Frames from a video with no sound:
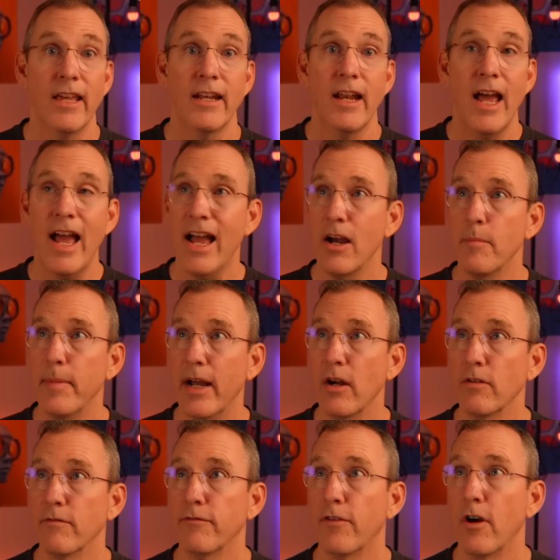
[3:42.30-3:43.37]
And how
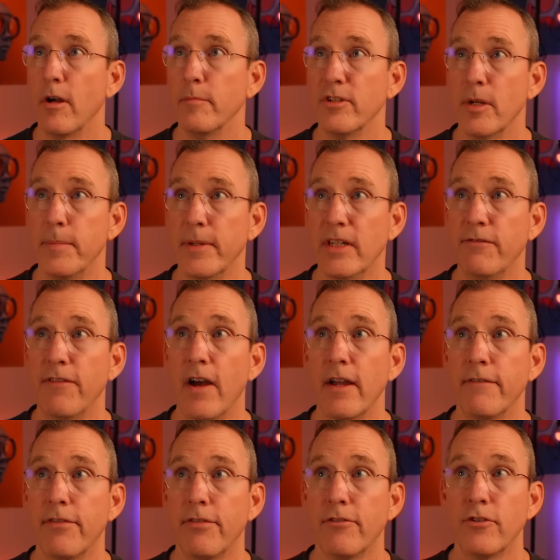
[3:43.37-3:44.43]
about from
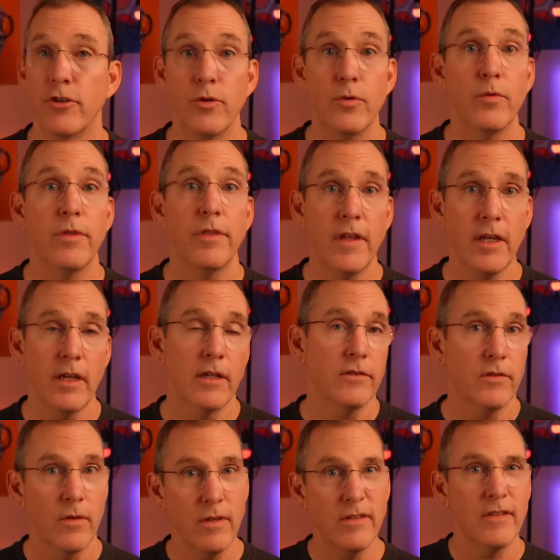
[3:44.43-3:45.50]
GPT-5 to thinking?
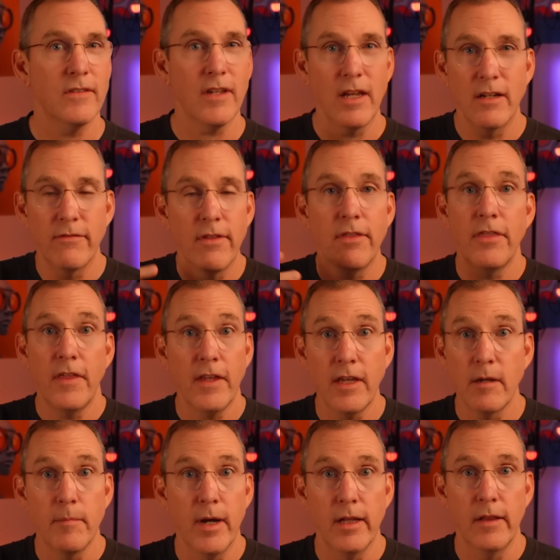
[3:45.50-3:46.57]
So this is kind of the
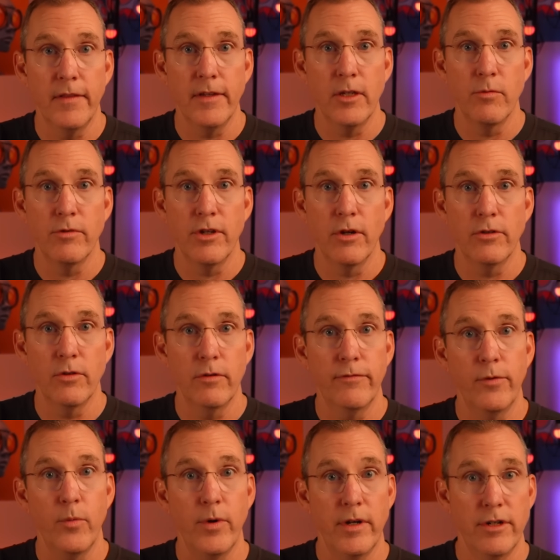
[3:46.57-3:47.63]
thinking model that you would go to
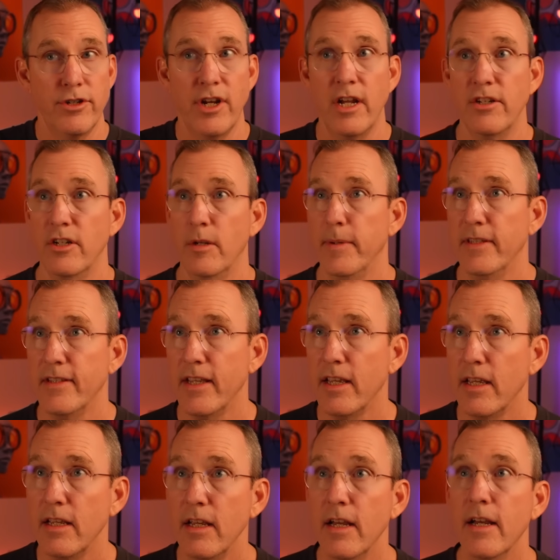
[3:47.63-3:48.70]
if you went to
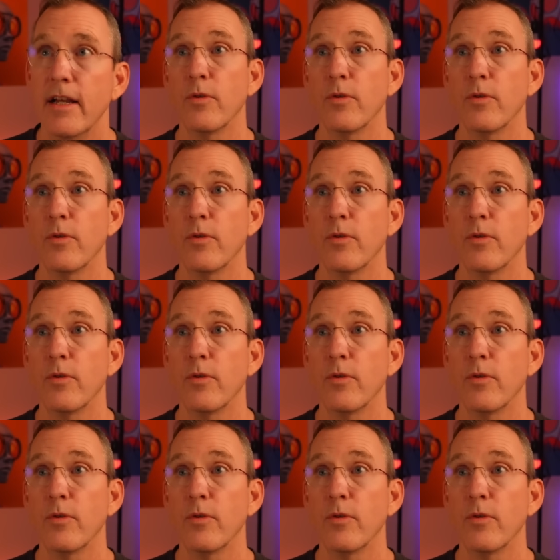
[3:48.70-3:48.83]
ChatGPT.